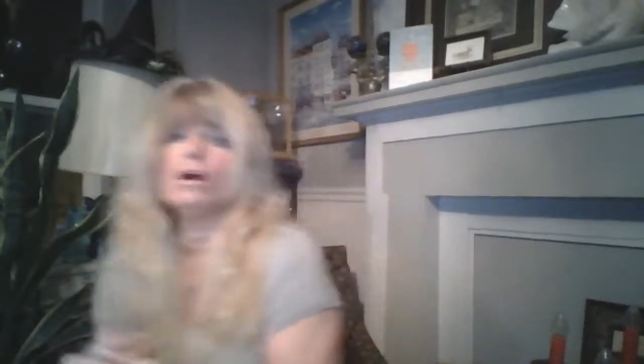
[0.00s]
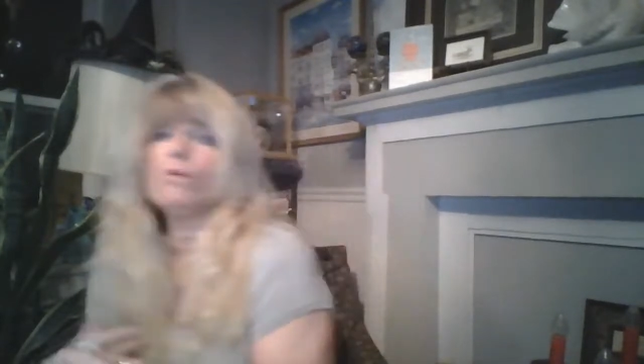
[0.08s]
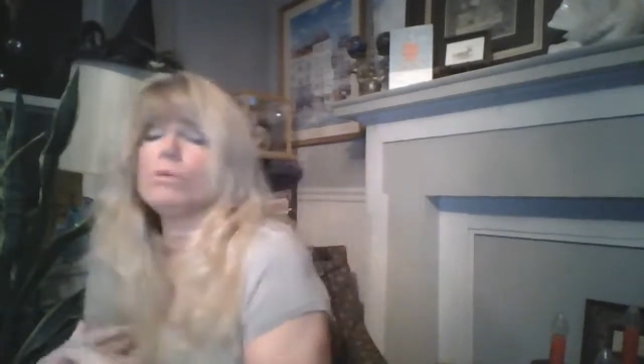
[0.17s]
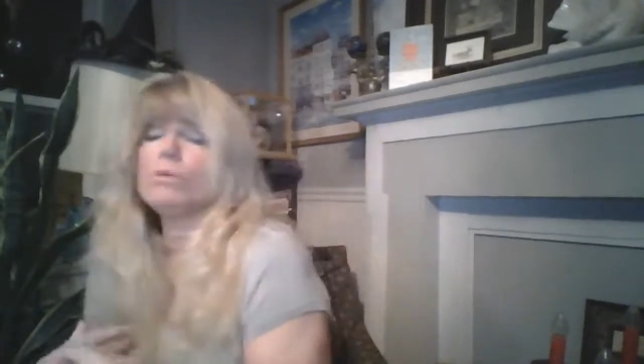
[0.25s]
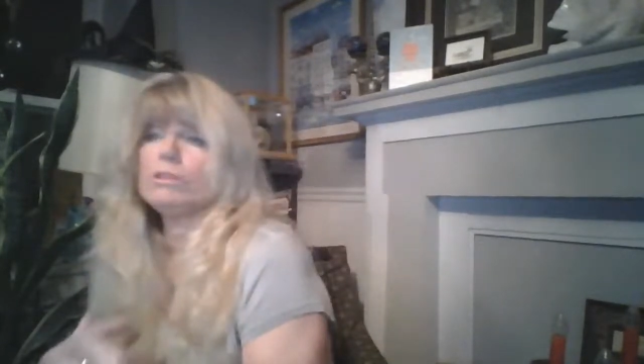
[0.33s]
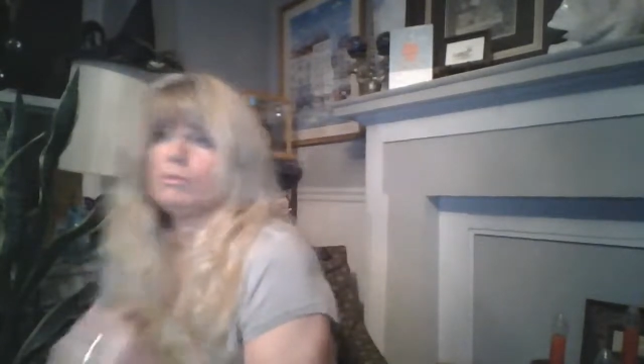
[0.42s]

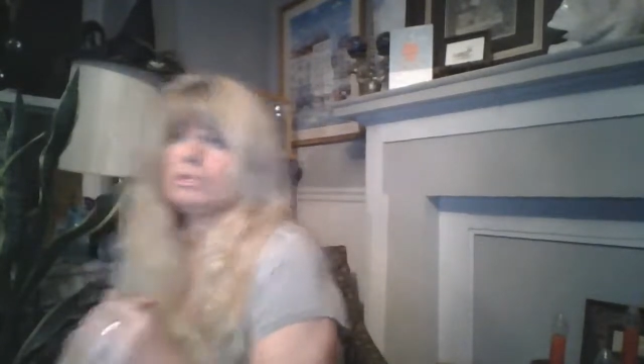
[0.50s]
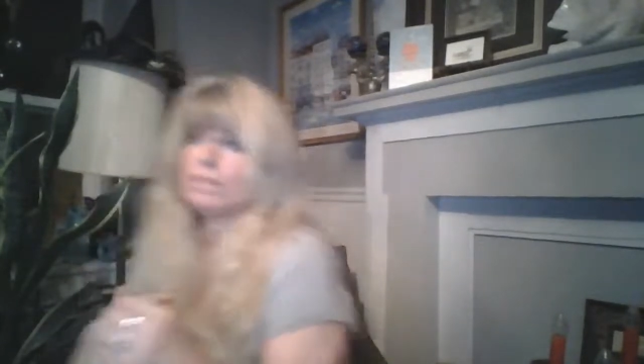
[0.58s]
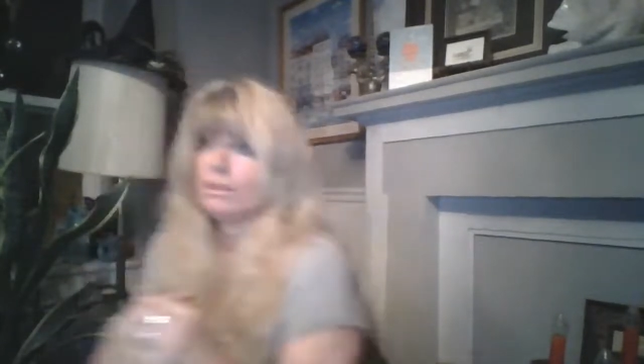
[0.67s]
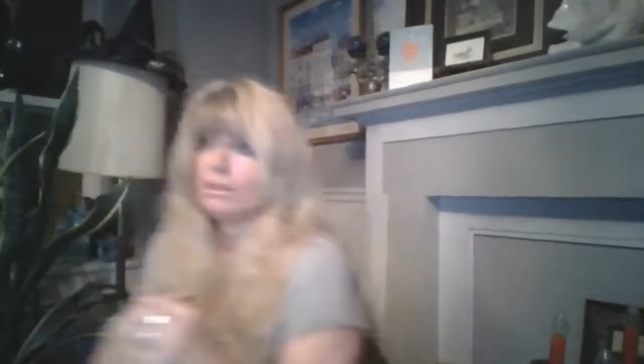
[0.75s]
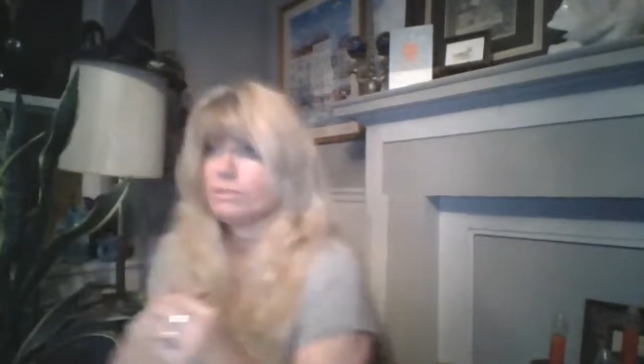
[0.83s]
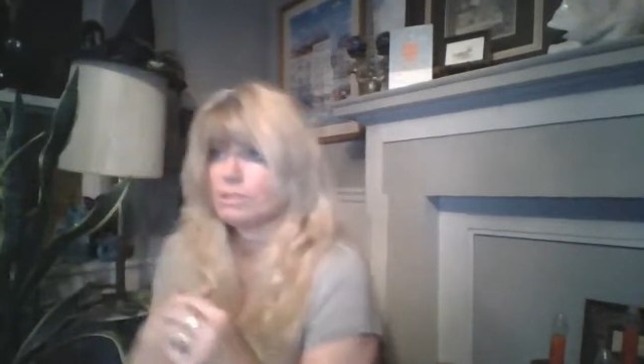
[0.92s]
well, let me
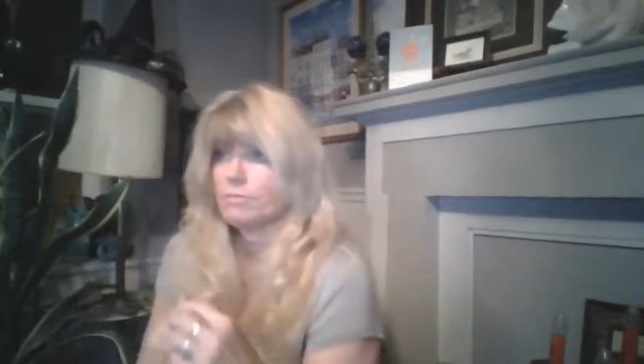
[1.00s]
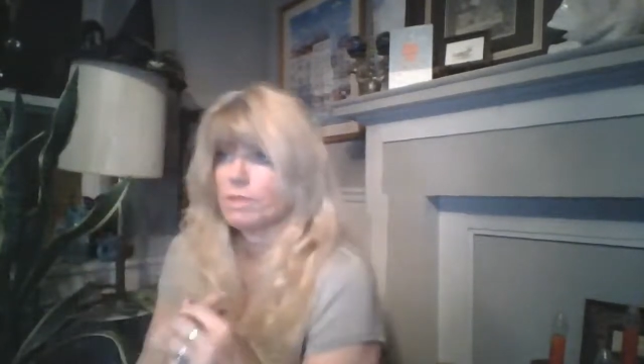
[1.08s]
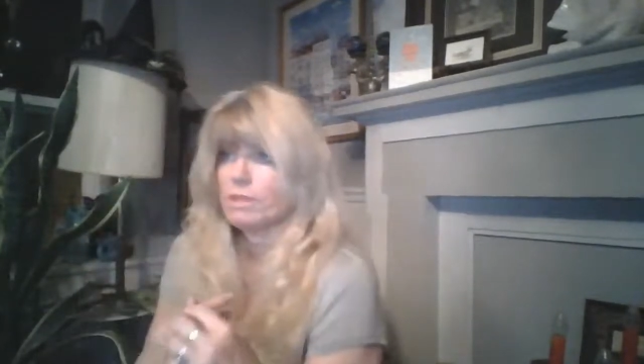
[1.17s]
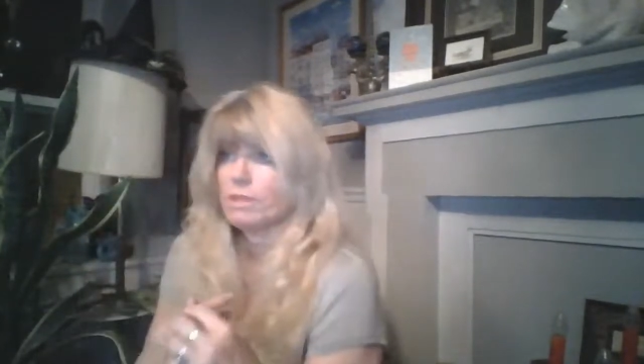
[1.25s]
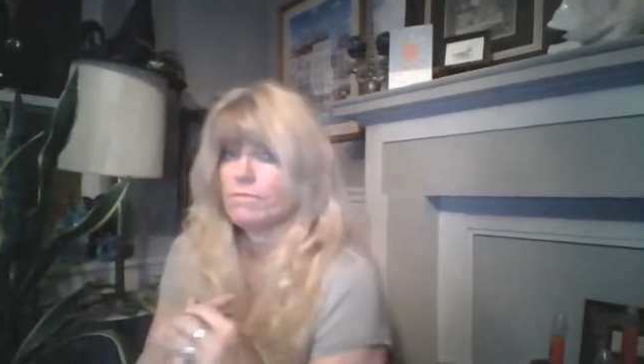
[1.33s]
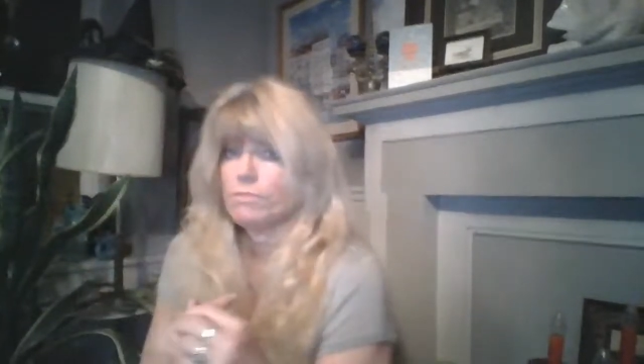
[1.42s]
tell you something.
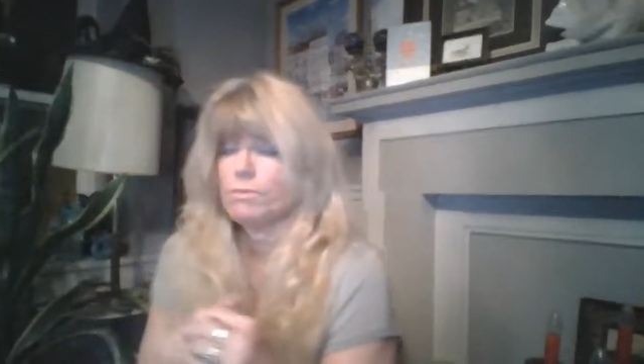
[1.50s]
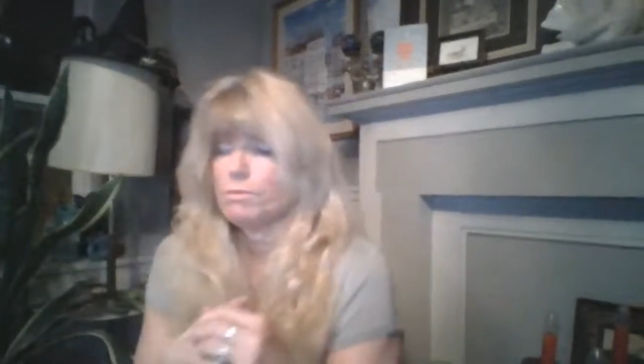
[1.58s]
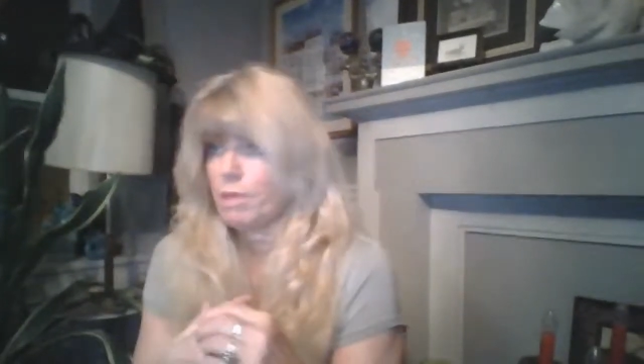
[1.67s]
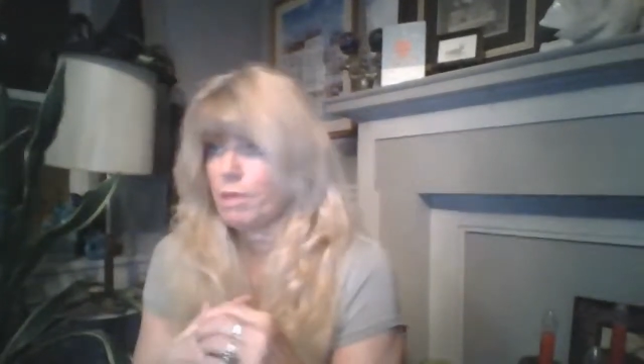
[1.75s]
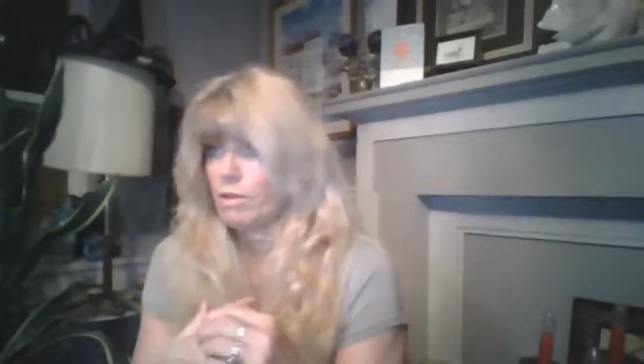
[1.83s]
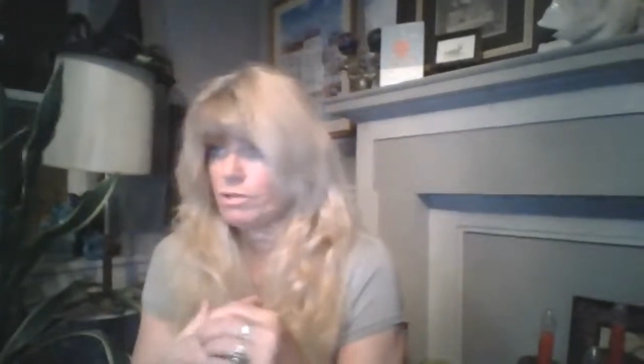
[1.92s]
If you're my
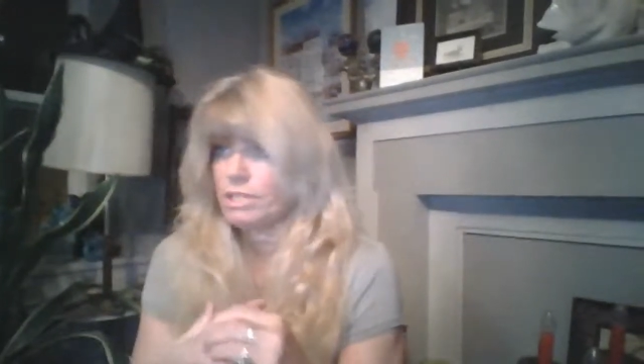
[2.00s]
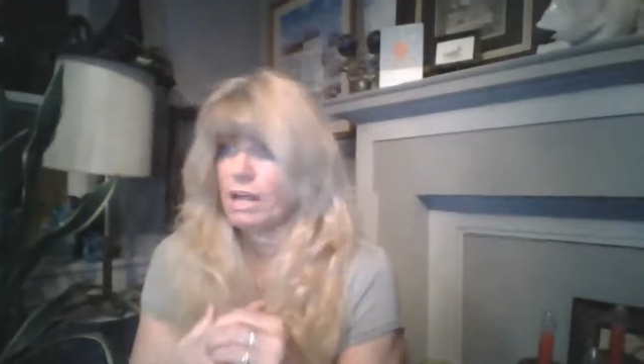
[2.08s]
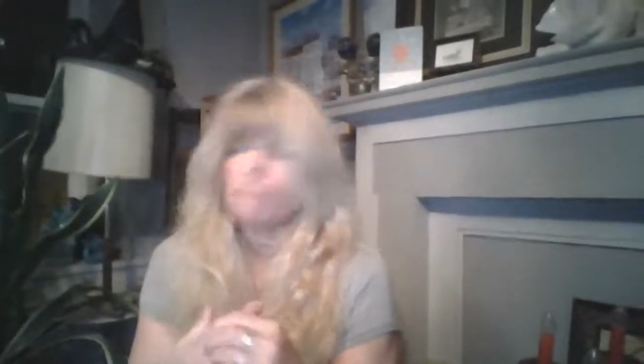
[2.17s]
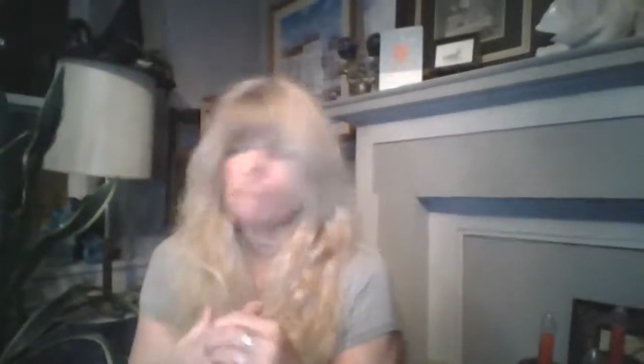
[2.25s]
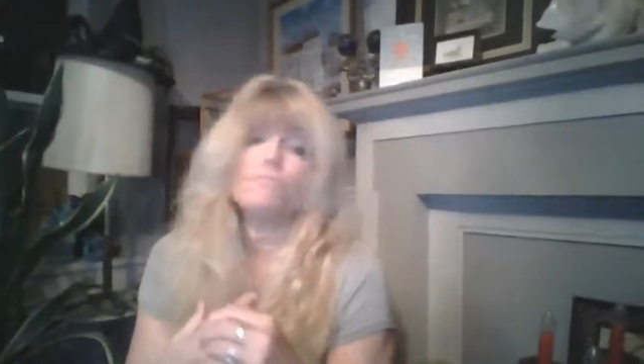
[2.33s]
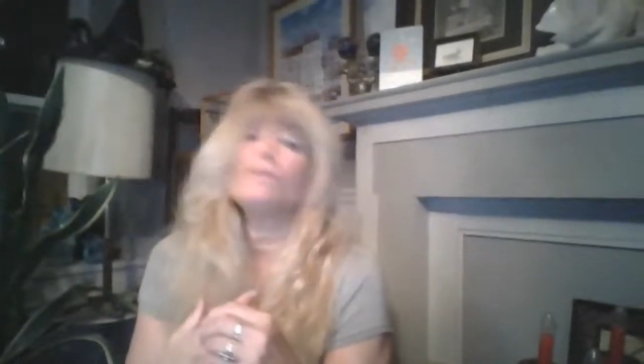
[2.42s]
better self,